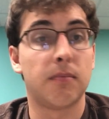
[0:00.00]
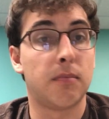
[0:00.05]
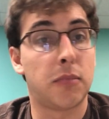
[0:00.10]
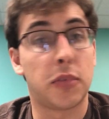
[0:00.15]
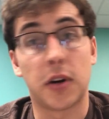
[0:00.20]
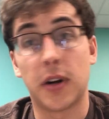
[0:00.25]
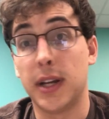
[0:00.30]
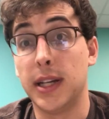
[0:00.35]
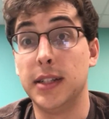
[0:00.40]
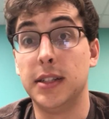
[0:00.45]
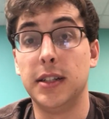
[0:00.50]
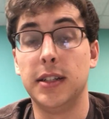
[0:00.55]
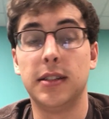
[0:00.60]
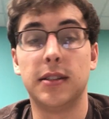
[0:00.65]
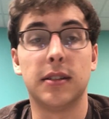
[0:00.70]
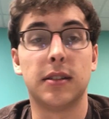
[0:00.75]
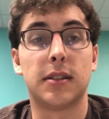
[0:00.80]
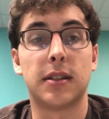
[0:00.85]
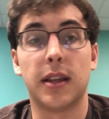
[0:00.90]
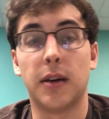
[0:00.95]

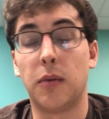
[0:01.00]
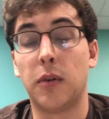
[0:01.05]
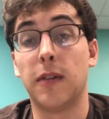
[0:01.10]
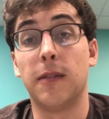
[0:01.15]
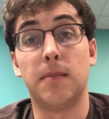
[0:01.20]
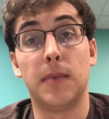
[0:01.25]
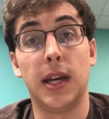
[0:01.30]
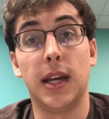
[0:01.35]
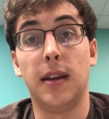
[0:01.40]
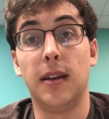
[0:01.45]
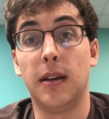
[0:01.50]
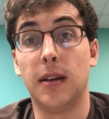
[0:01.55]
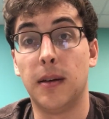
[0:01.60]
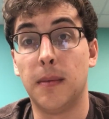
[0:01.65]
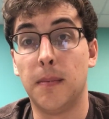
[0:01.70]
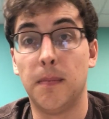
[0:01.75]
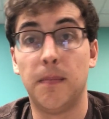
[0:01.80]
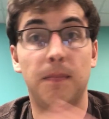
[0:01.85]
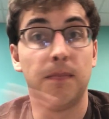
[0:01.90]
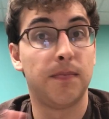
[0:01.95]
pre-Jesus that would have made
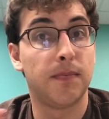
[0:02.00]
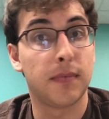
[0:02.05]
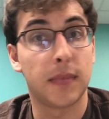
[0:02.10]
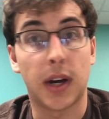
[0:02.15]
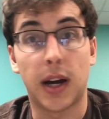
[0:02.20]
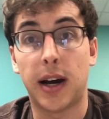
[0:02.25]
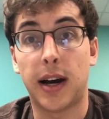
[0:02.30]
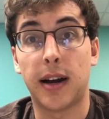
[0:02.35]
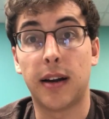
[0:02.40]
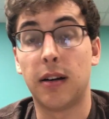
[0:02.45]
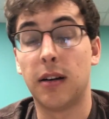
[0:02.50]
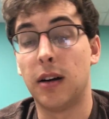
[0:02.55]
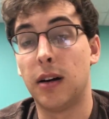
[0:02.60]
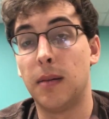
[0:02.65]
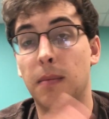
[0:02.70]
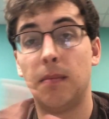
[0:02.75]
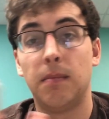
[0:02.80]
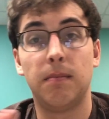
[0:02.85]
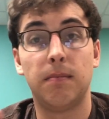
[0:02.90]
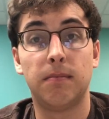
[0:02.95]
him a higher
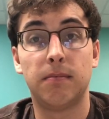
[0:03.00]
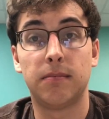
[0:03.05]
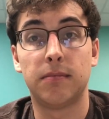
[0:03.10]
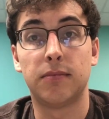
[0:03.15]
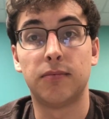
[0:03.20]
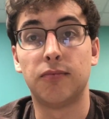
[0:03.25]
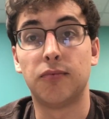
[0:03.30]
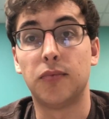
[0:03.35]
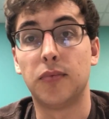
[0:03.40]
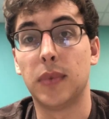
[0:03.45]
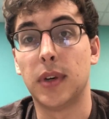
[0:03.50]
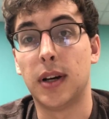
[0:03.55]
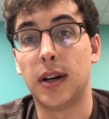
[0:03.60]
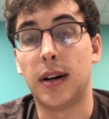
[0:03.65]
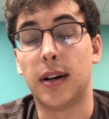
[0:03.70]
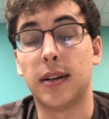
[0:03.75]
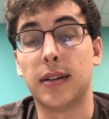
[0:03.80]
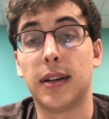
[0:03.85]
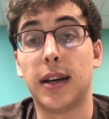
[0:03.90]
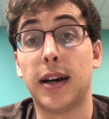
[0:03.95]
up
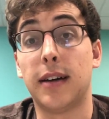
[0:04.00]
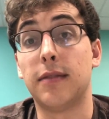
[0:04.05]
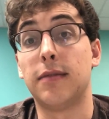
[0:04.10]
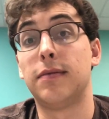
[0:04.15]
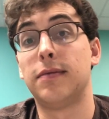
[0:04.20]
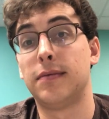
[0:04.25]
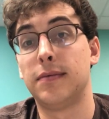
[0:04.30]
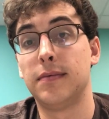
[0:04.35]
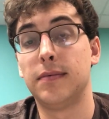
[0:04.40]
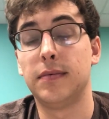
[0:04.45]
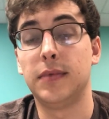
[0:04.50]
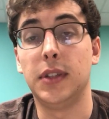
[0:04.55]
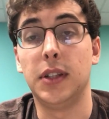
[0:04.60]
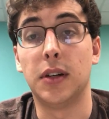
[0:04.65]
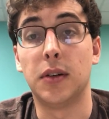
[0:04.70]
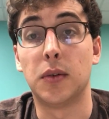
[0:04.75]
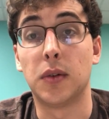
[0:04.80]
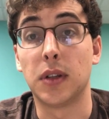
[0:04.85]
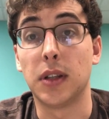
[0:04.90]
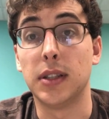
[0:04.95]
and have
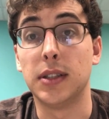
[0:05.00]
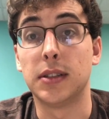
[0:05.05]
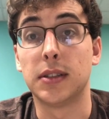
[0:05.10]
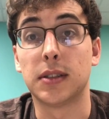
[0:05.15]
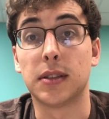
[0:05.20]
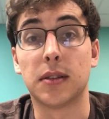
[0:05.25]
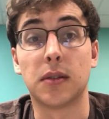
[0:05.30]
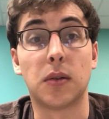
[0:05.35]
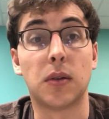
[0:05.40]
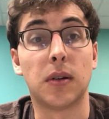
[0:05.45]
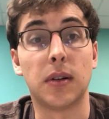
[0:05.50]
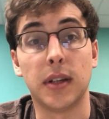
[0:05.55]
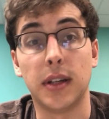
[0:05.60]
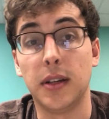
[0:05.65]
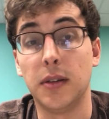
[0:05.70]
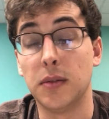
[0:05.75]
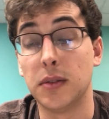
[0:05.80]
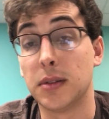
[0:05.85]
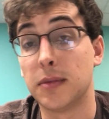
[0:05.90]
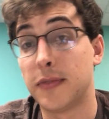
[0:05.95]
religious authority.
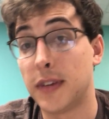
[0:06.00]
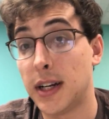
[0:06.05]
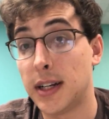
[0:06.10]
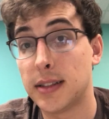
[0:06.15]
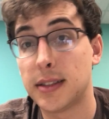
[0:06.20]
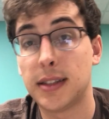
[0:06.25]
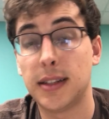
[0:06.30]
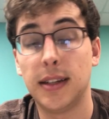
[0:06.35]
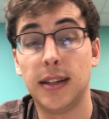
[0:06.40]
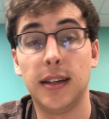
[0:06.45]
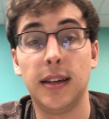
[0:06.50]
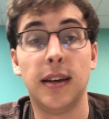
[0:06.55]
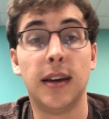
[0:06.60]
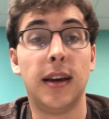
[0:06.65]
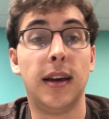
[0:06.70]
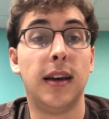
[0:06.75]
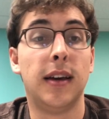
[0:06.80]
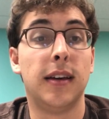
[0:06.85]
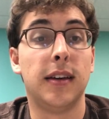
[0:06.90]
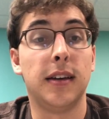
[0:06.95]
He was a Pharisee.
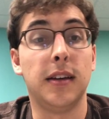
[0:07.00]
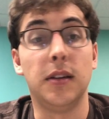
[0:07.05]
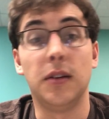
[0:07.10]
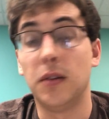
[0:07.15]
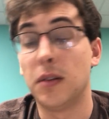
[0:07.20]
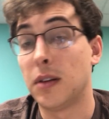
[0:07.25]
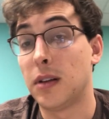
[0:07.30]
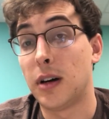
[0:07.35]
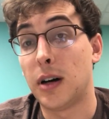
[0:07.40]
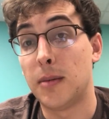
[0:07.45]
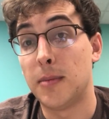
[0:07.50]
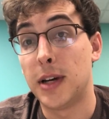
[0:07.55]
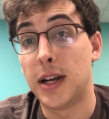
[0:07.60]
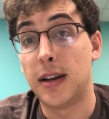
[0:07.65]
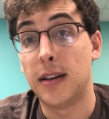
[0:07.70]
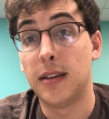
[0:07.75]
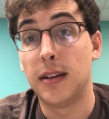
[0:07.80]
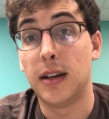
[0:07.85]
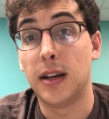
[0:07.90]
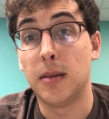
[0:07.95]
He knew the law
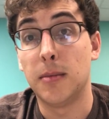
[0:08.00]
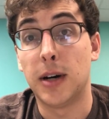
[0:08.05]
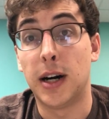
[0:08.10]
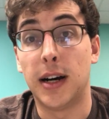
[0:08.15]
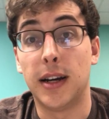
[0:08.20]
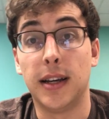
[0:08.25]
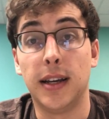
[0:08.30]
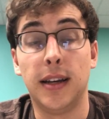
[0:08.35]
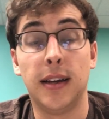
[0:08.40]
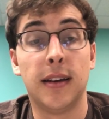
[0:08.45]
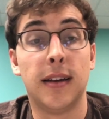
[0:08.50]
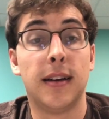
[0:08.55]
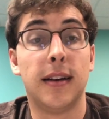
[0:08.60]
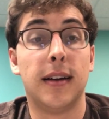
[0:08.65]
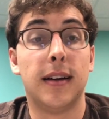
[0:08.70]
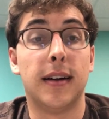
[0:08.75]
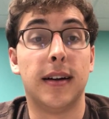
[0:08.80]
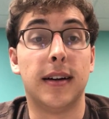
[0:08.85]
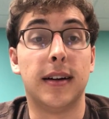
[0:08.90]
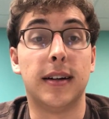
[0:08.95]
better than anybody.
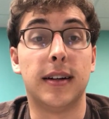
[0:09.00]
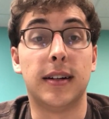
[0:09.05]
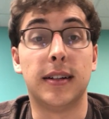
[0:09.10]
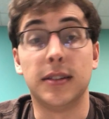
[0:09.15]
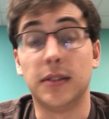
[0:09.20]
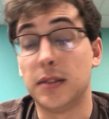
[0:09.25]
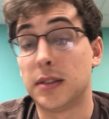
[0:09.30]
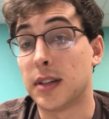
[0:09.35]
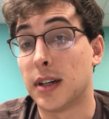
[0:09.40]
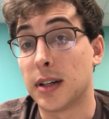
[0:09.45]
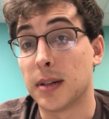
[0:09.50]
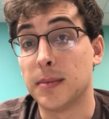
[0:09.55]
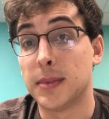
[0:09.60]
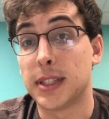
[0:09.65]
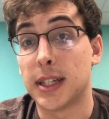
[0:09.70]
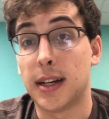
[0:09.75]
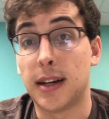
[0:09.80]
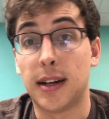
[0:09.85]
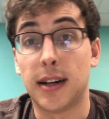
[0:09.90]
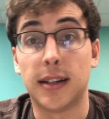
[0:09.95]
He was
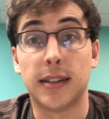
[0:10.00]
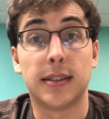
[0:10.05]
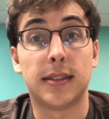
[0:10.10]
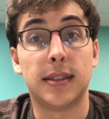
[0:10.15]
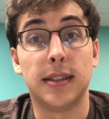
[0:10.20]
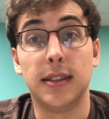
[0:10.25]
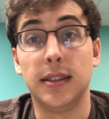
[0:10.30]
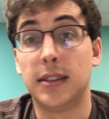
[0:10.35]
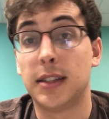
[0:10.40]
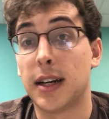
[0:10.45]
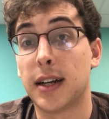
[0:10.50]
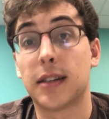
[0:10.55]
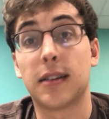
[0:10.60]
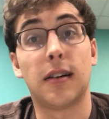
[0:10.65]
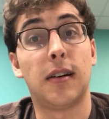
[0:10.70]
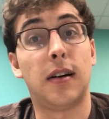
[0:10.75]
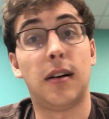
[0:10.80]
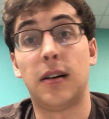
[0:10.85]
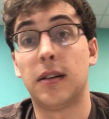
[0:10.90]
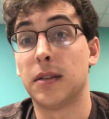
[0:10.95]
circumcised. He checked
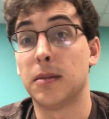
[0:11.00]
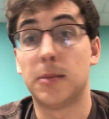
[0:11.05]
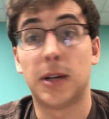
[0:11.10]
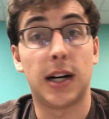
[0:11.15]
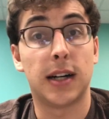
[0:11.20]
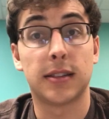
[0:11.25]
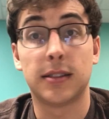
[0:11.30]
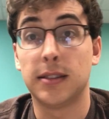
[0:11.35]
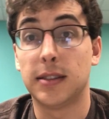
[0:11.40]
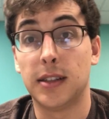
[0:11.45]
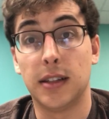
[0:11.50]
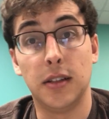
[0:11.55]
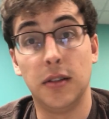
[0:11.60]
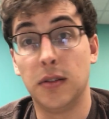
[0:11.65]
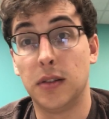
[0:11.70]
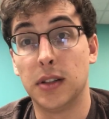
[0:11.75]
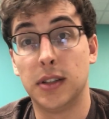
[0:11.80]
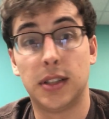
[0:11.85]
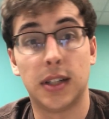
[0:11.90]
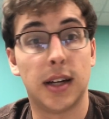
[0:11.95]
all the boxes that you
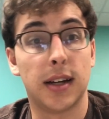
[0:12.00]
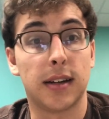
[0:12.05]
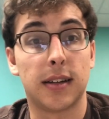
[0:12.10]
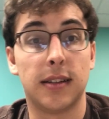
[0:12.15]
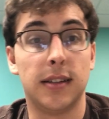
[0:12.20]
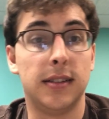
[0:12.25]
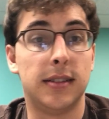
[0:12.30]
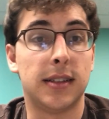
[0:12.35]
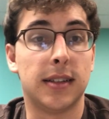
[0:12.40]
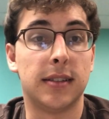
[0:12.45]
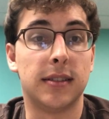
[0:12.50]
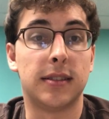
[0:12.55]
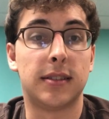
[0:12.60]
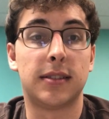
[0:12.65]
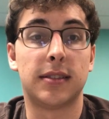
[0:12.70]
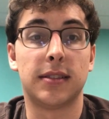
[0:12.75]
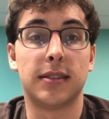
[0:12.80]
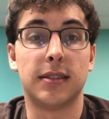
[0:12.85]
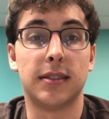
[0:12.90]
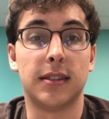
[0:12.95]
could check. And he
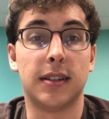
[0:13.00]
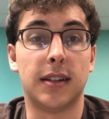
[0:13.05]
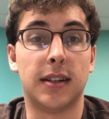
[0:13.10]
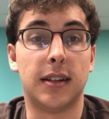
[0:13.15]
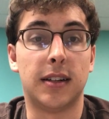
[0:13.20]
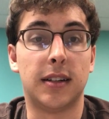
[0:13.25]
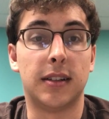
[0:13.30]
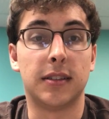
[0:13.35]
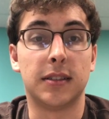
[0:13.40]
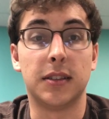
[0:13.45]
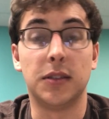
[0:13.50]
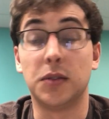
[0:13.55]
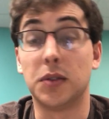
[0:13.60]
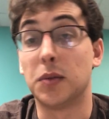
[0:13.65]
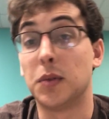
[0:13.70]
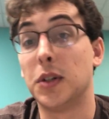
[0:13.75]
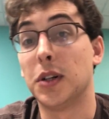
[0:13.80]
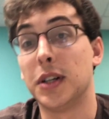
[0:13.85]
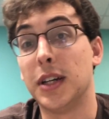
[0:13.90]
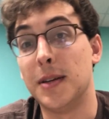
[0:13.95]
says he was a
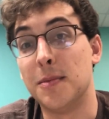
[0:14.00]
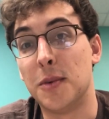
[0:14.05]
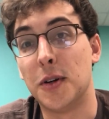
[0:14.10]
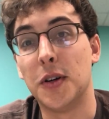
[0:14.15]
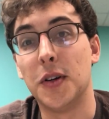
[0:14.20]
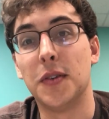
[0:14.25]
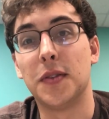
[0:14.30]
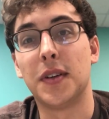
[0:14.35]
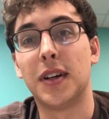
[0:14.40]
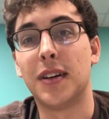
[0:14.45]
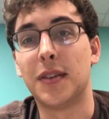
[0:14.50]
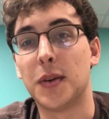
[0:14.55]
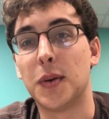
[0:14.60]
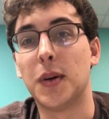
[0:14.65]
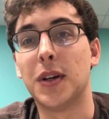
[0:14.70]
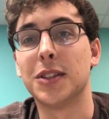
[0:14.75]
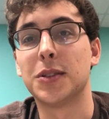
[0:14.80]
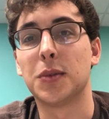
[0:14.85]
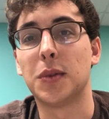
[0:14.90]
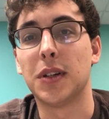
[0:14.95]
real Hebrew if there ever
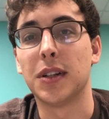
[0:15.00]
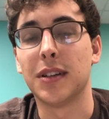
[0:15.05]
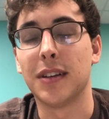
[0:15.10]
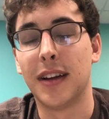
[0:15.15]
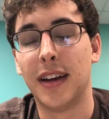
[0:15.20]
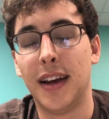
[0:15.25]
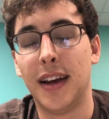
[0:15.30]
was one.